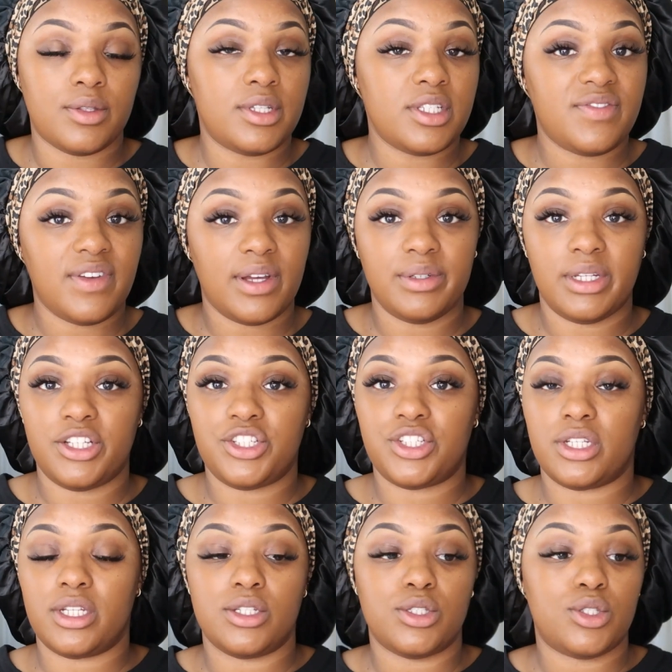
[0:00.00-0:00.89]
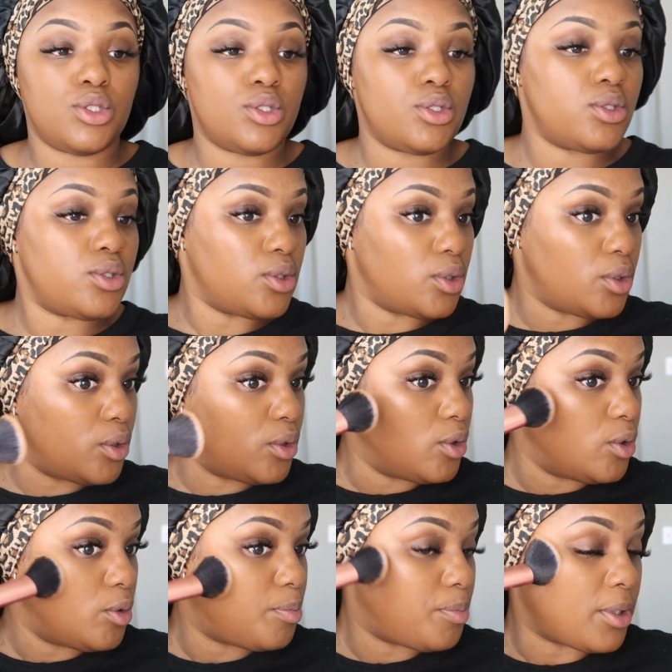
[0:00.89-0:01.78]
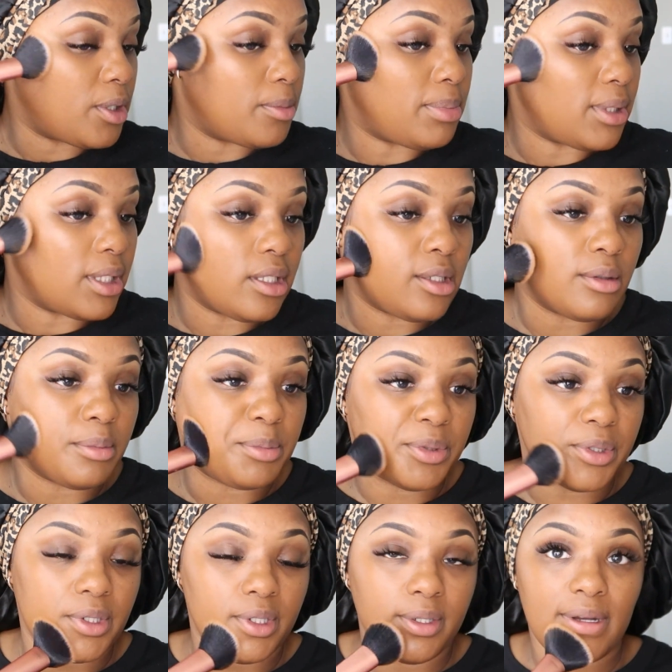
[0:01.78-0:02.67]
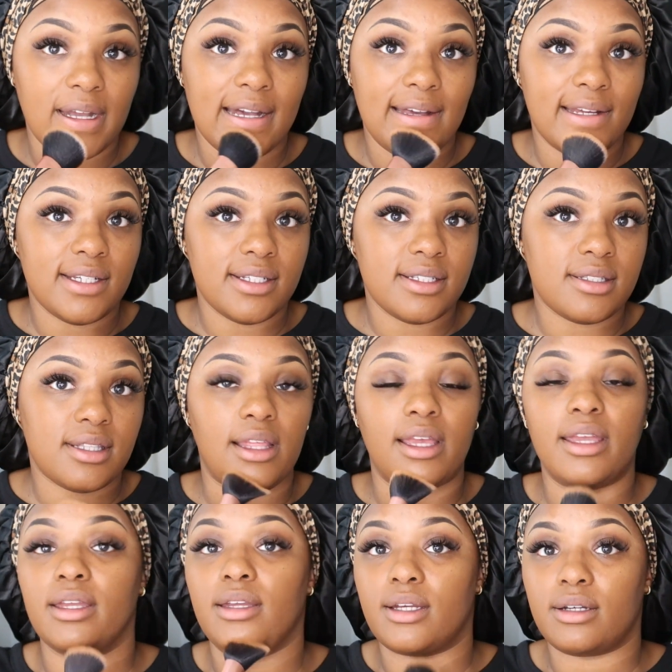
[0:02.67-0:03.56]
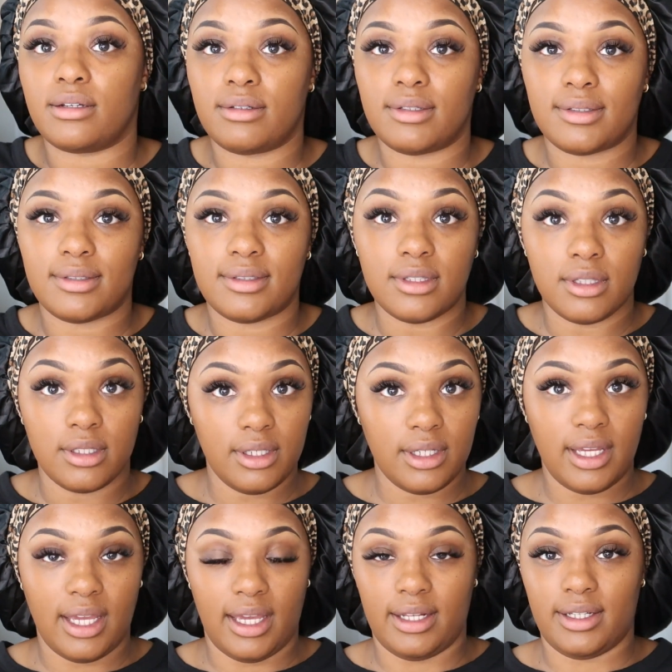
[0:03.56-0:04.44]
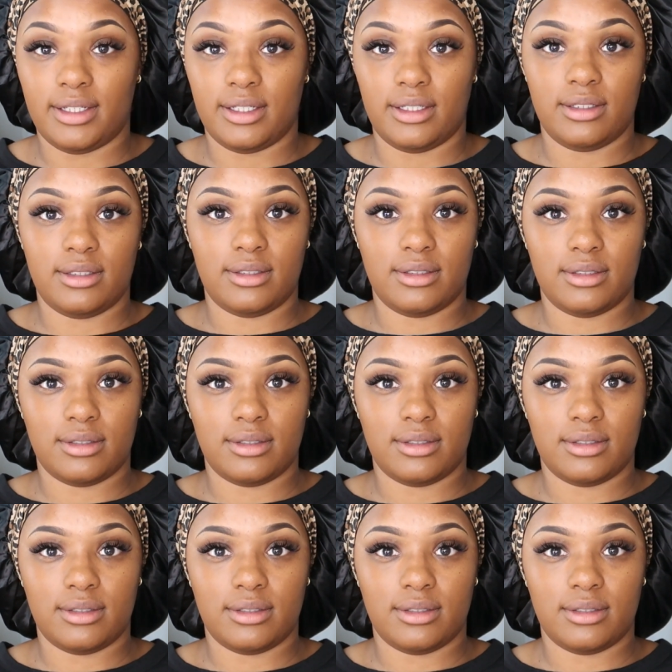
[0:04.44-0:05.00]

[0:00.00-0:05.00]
So this foundation is super blendable, you guys. Like, look at it.